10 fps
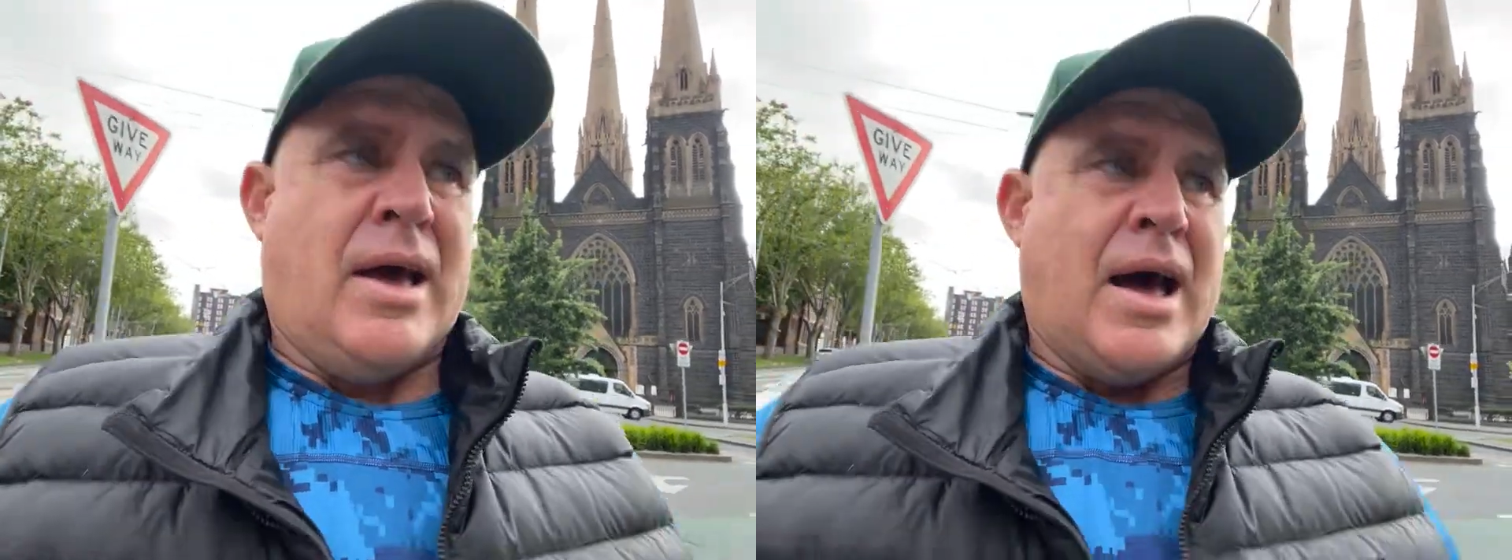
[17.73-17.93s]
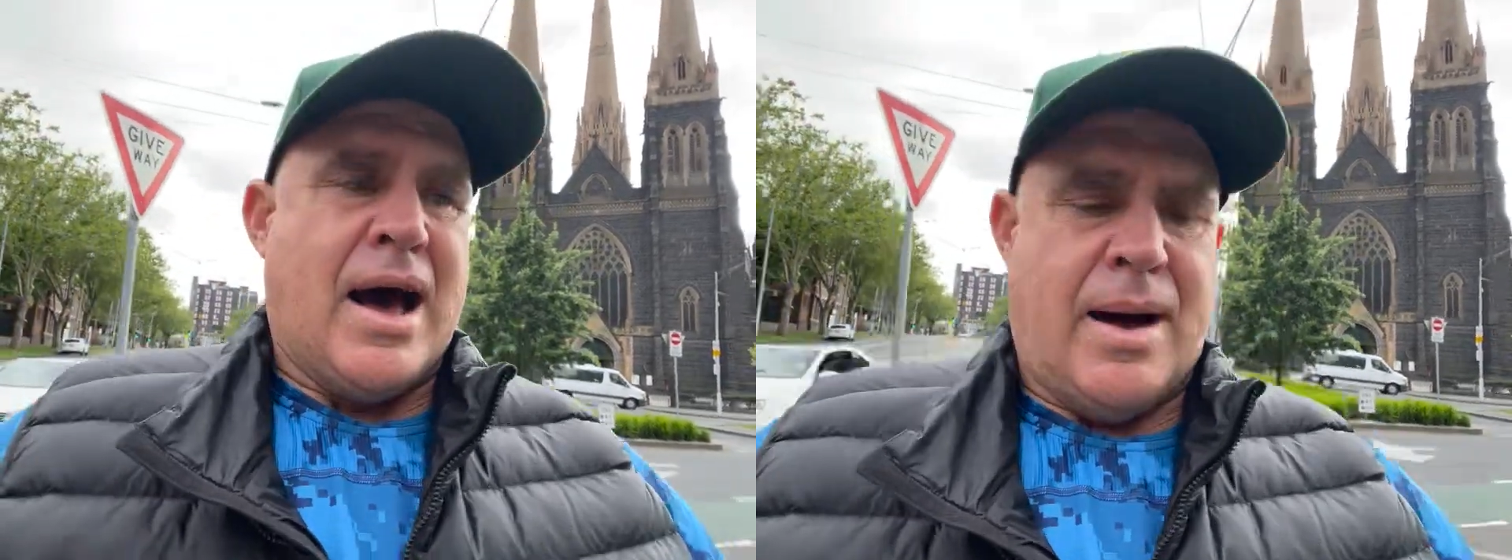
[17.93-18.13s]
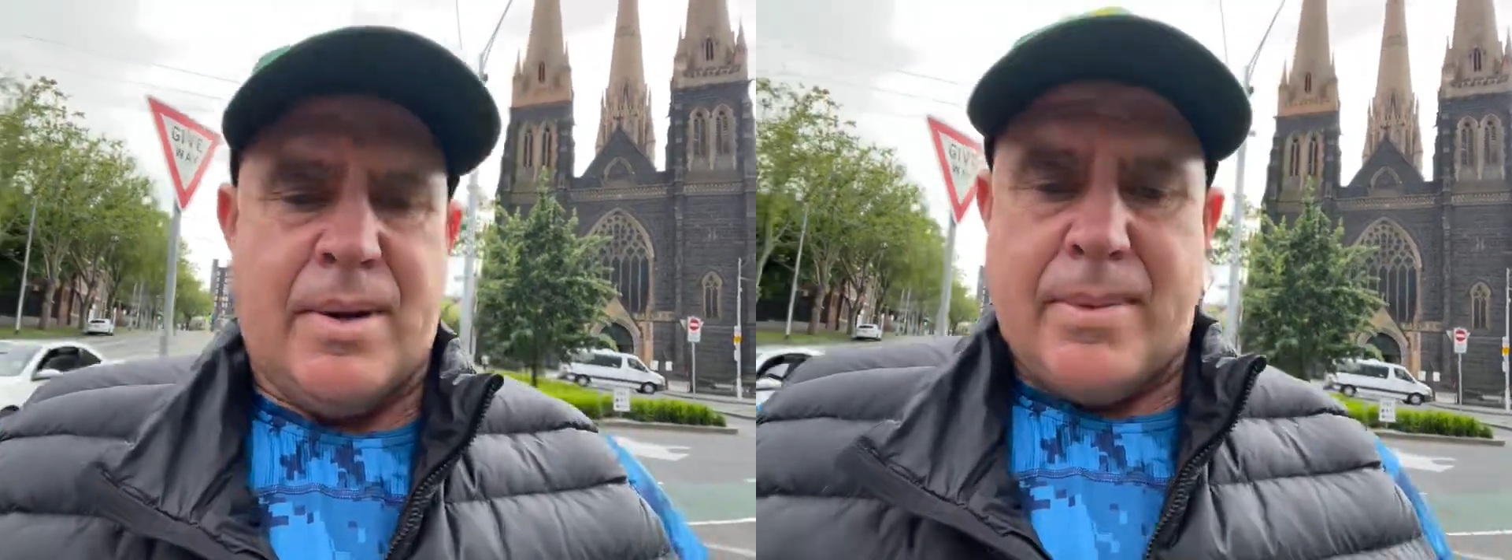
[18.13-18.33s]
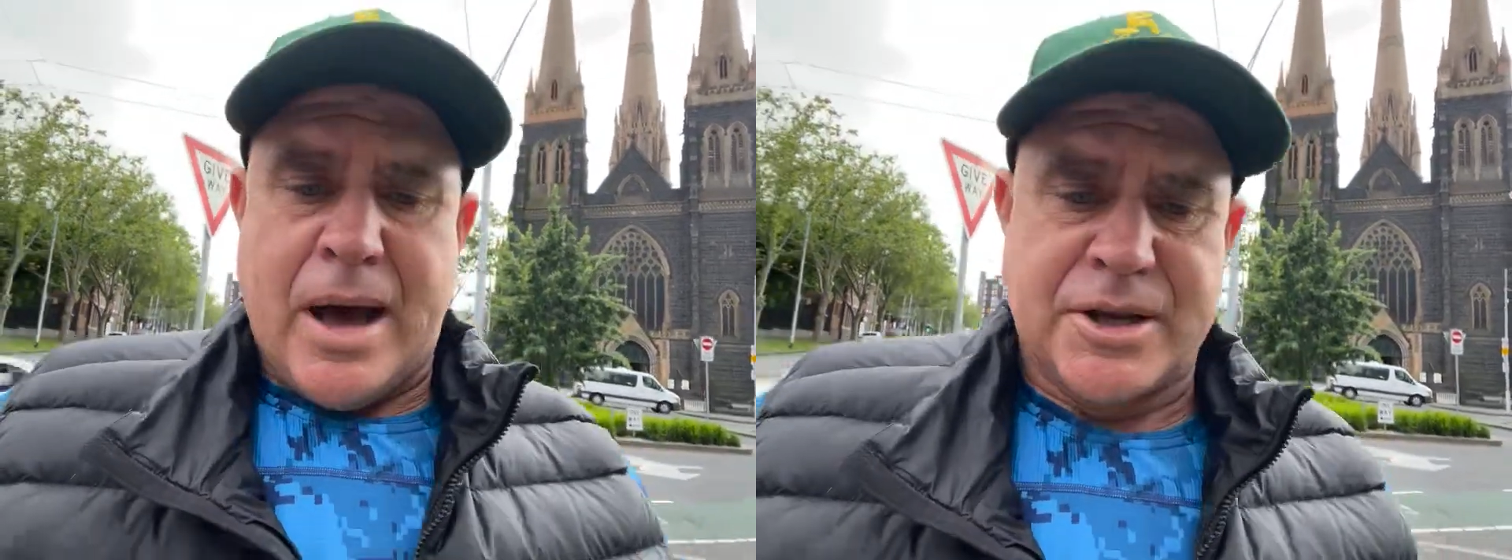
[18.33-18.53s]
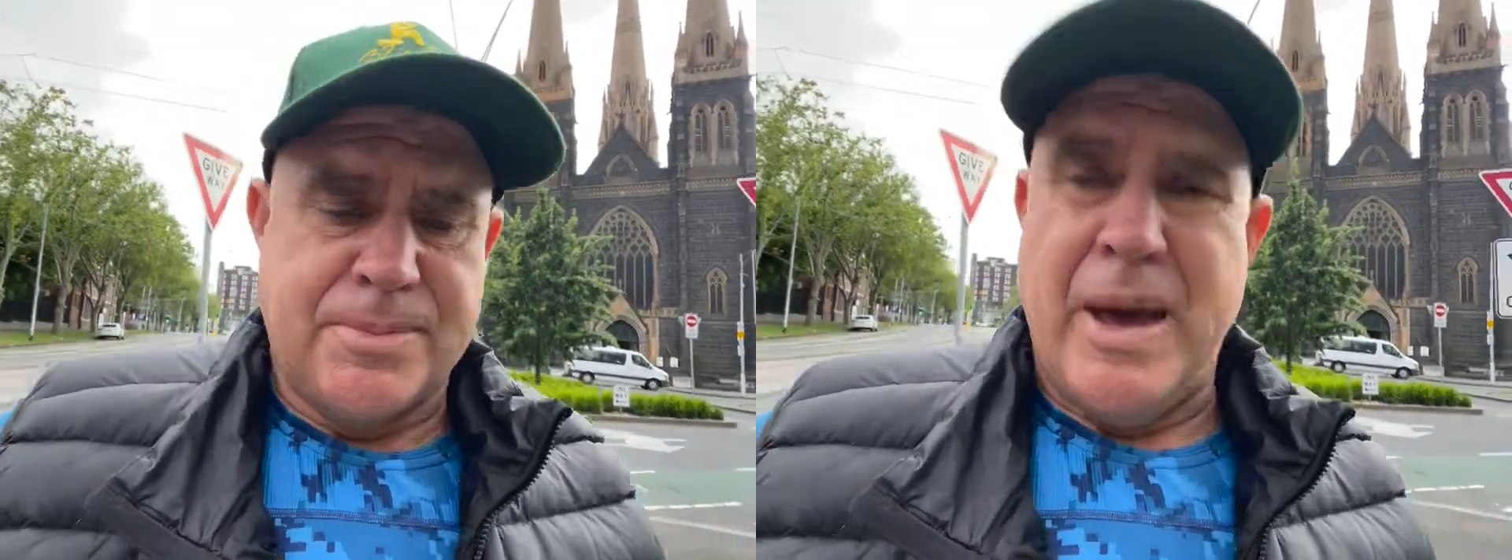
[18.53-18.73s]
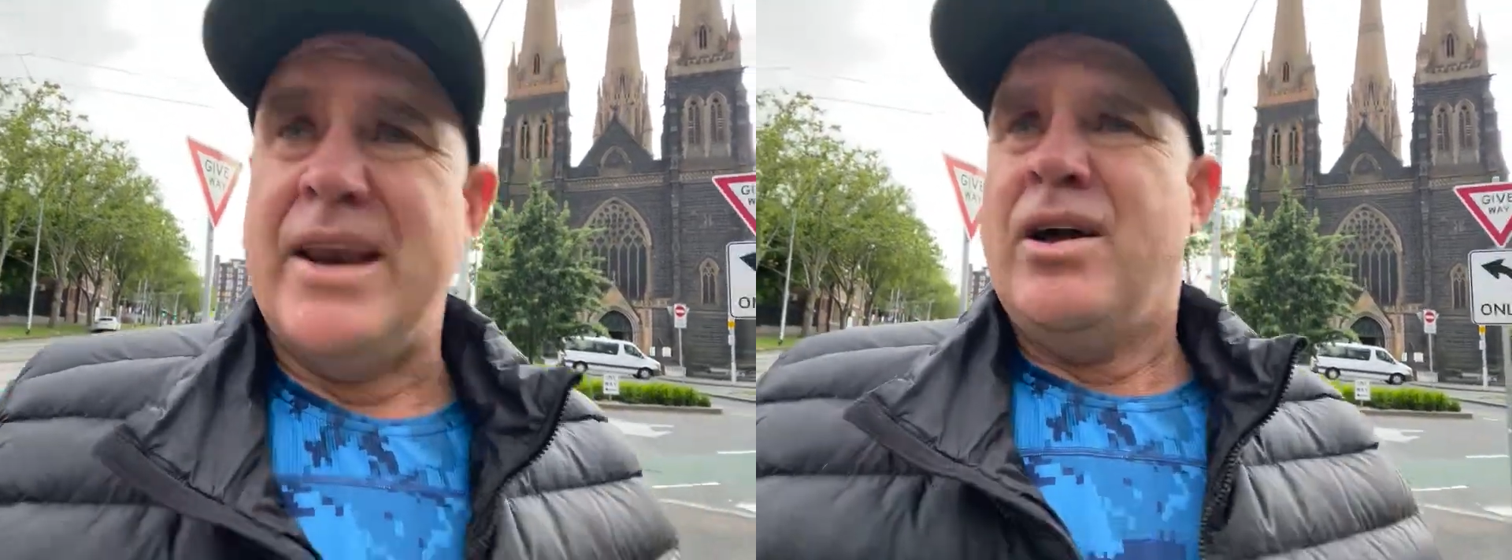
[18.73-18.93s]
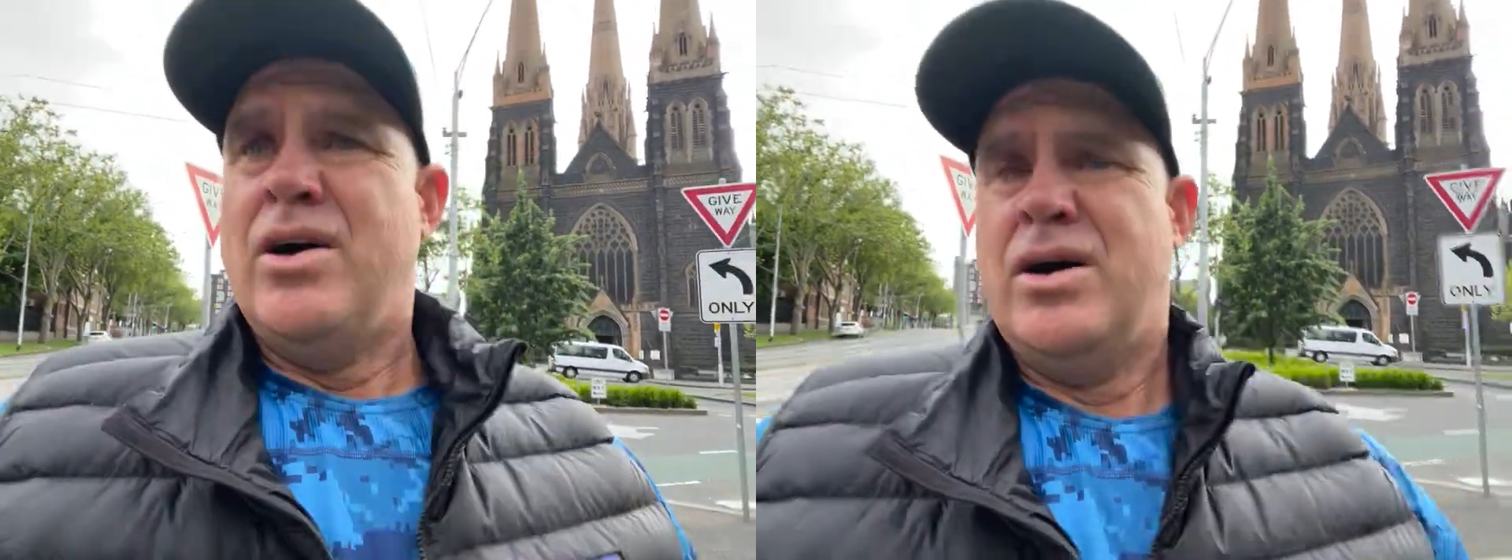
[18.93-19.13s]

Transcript: amongst men